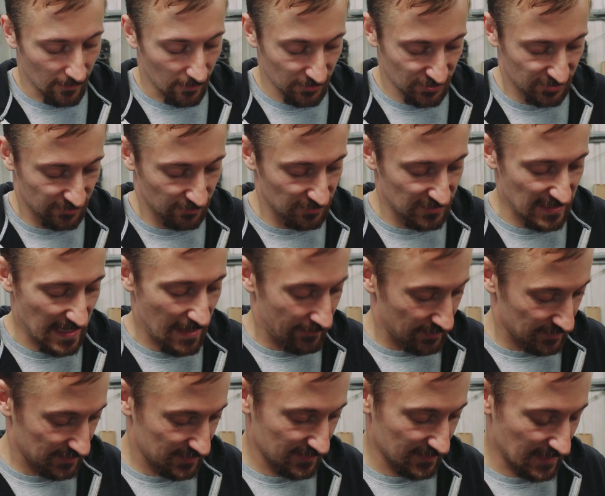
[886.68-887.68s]
or strut
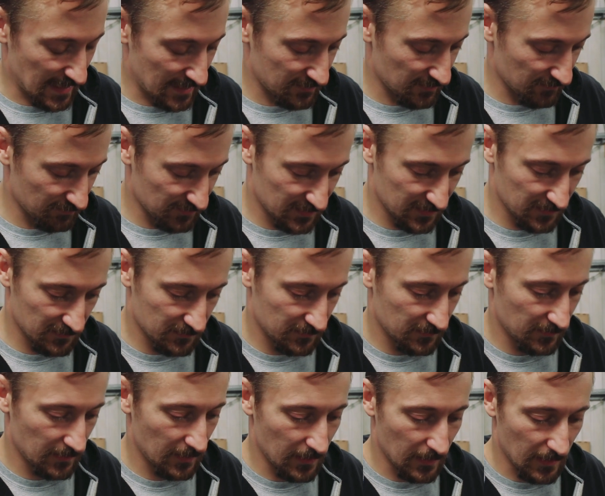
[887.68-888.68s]
towers and tops.
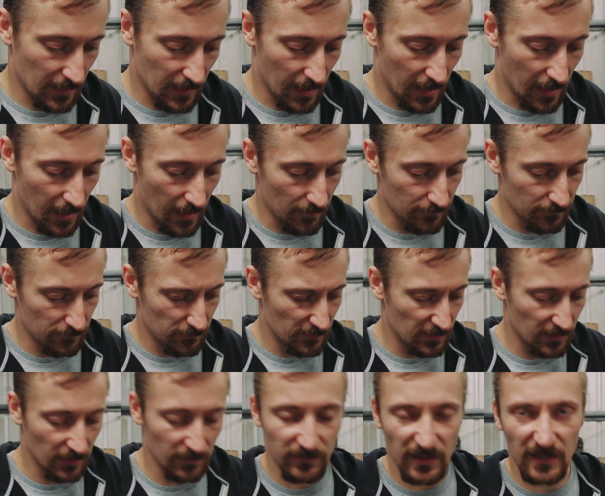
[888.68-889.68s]

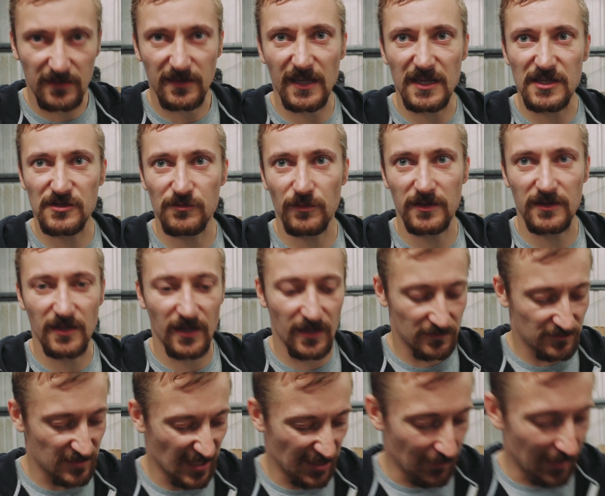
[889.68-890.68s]
Did these with the
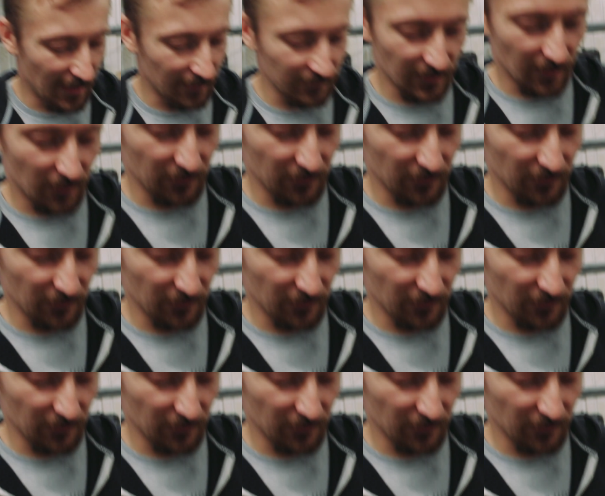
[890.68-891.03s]
TIG welder